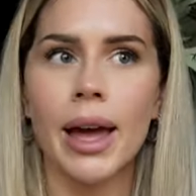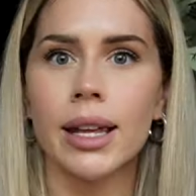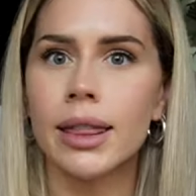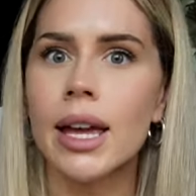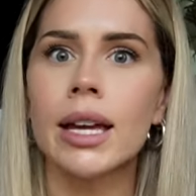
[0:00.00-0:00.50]

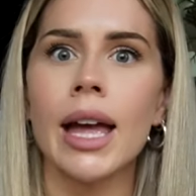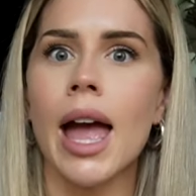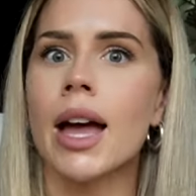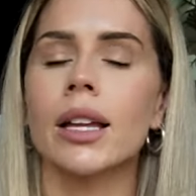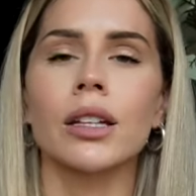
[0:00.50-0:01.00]
anything,
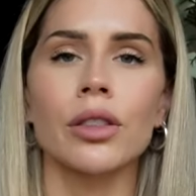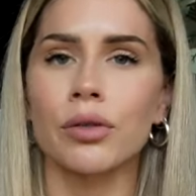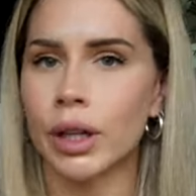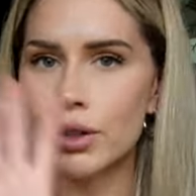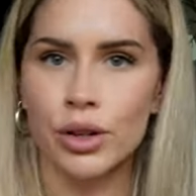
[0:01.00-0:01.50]
and
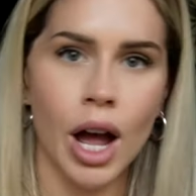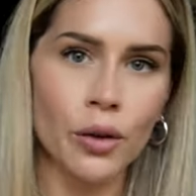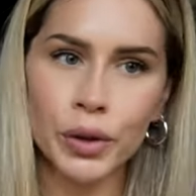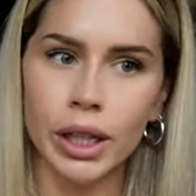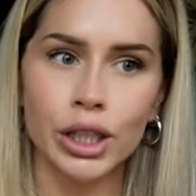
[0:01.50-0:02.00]
there's your
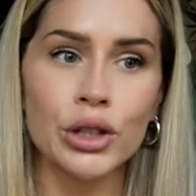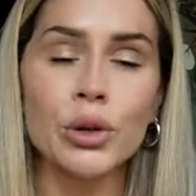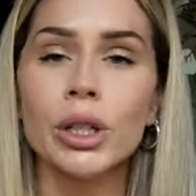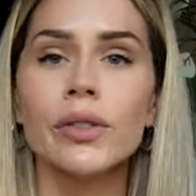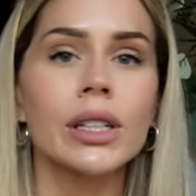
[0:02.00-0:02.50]
outfit. Like you
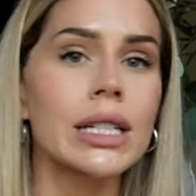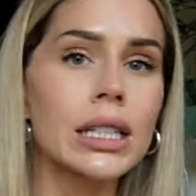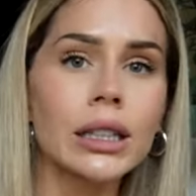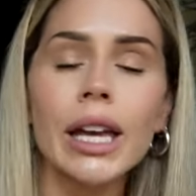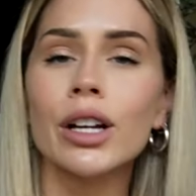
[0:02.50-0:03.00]
don't even need to
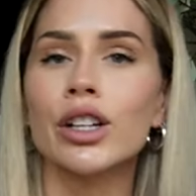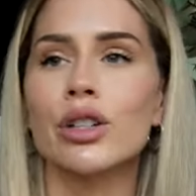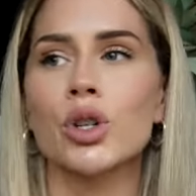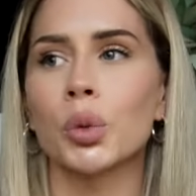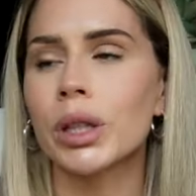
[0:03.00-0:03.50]
layer, you
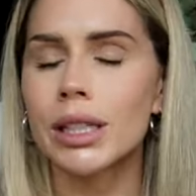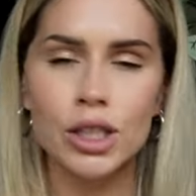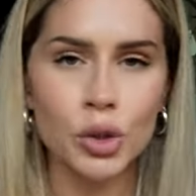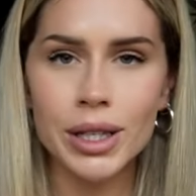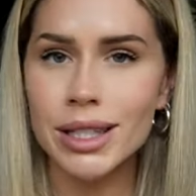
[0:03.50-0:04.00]
don't really
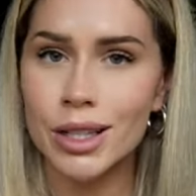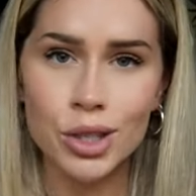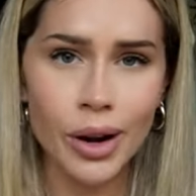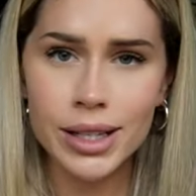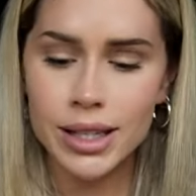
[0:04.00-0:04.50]
need to
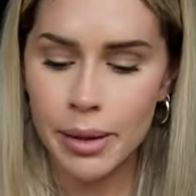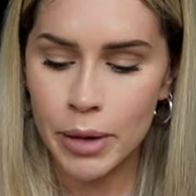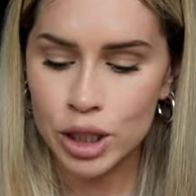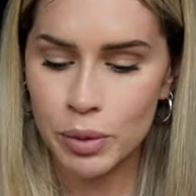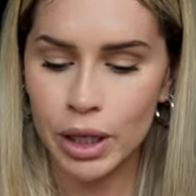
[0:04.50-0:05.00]
accessorize that
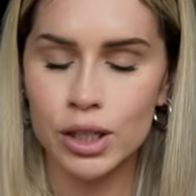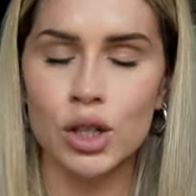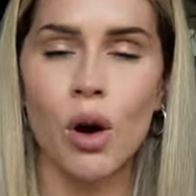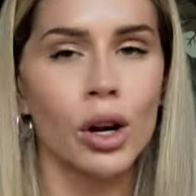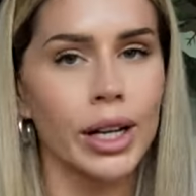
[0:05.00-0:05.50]
much because
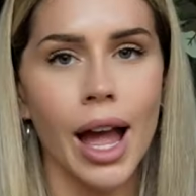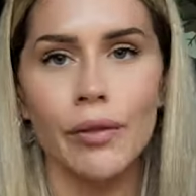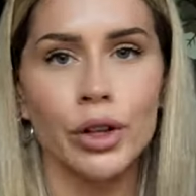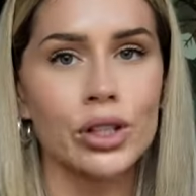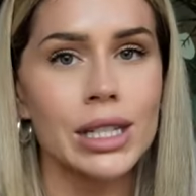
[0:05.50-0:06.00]
you already
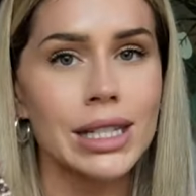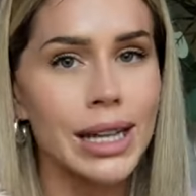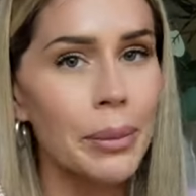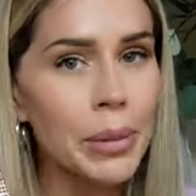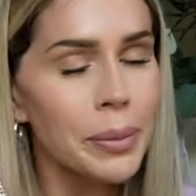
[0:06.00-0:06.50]
have your
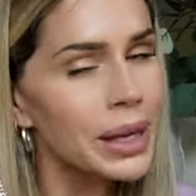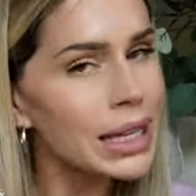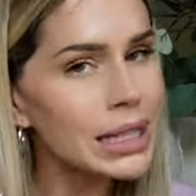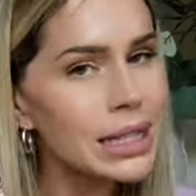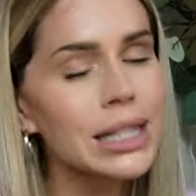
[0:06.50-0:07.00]
statement
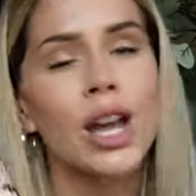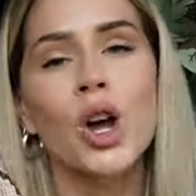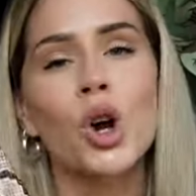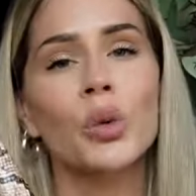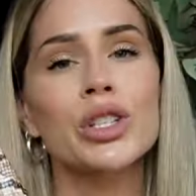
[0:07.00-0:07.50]
piece
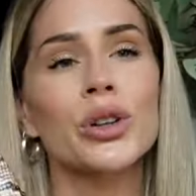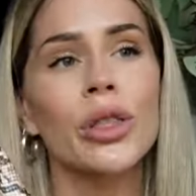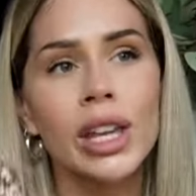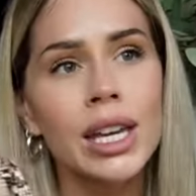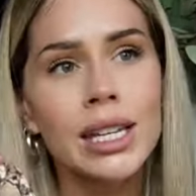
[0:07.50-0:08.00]
which are
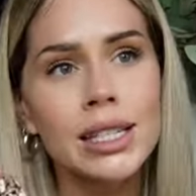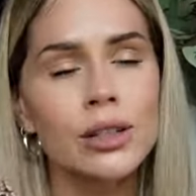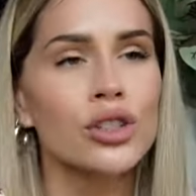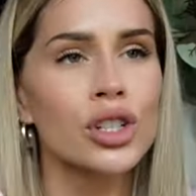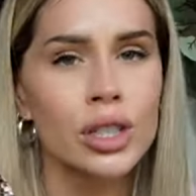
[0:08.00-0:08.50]
these.
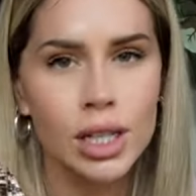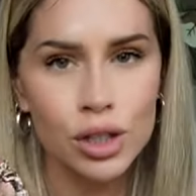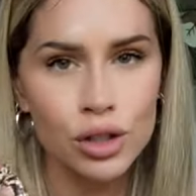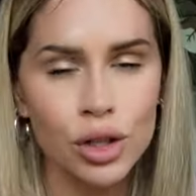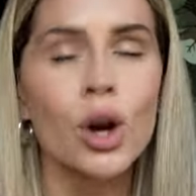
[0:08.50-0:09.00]
They're
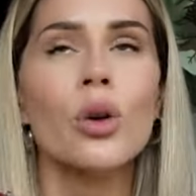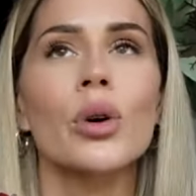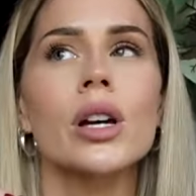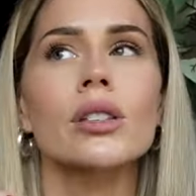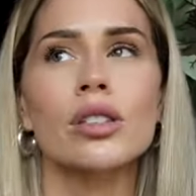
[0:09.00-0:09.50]
just
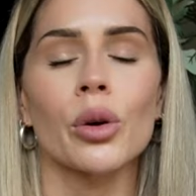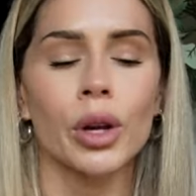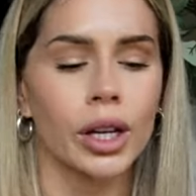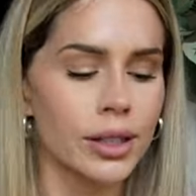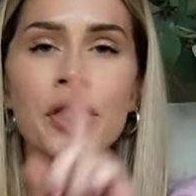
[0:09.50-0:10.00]
so, so
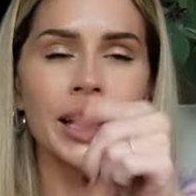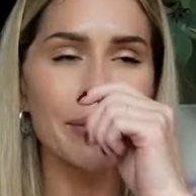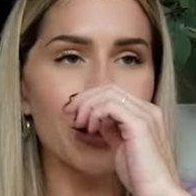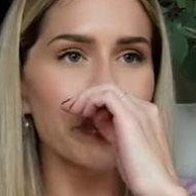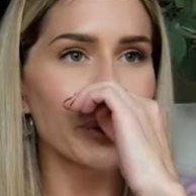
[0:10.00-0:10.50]
good. The thing
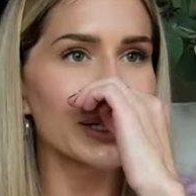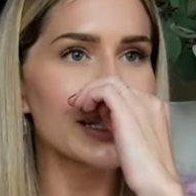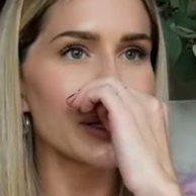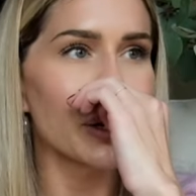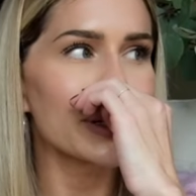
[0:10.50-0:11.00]
about prints
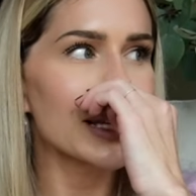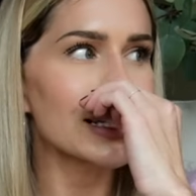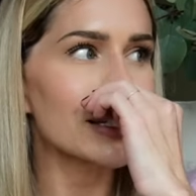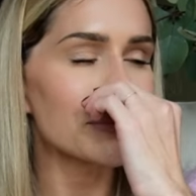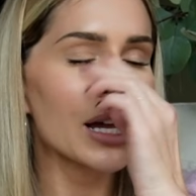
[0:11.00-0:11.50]
though is that
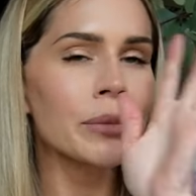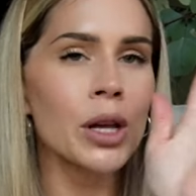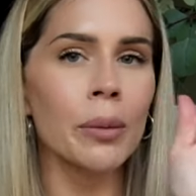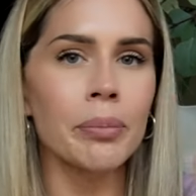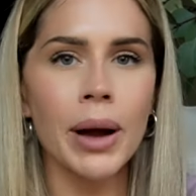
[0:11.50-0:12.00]
sometimes
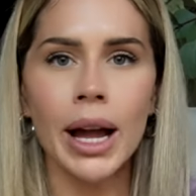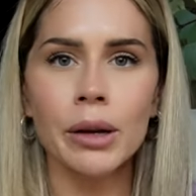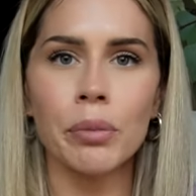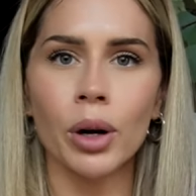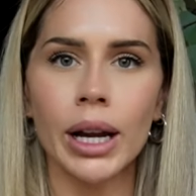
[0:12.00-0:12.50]
I'll buy a
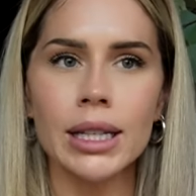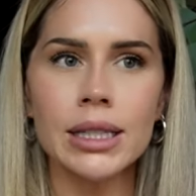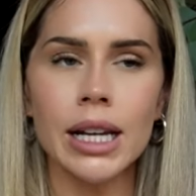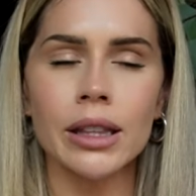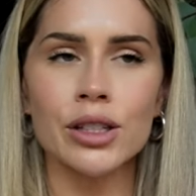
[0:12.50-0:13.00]

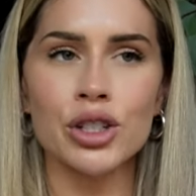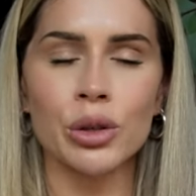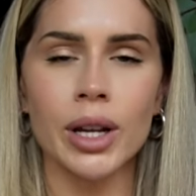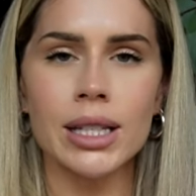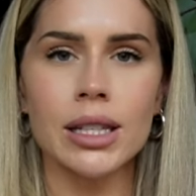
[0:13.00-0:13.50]
print and then two
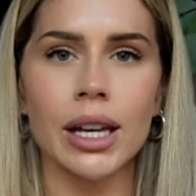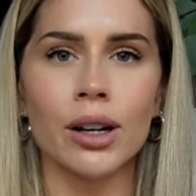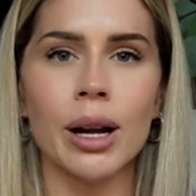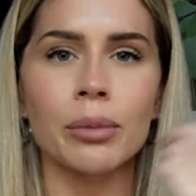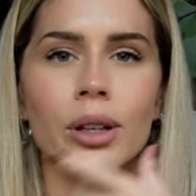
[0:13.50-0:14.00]
days later
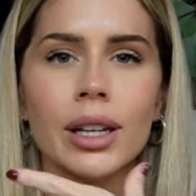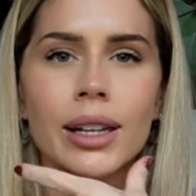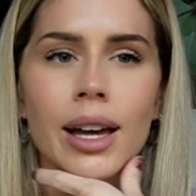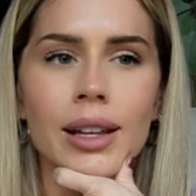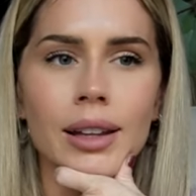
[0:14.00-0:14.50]
I'm looking
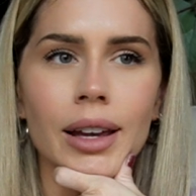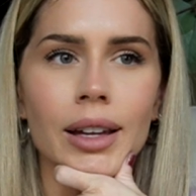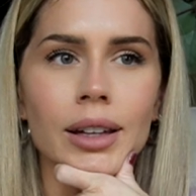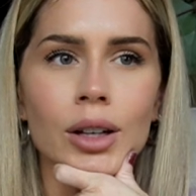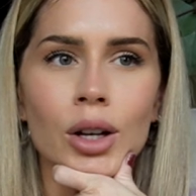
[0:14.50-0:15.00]
at it like,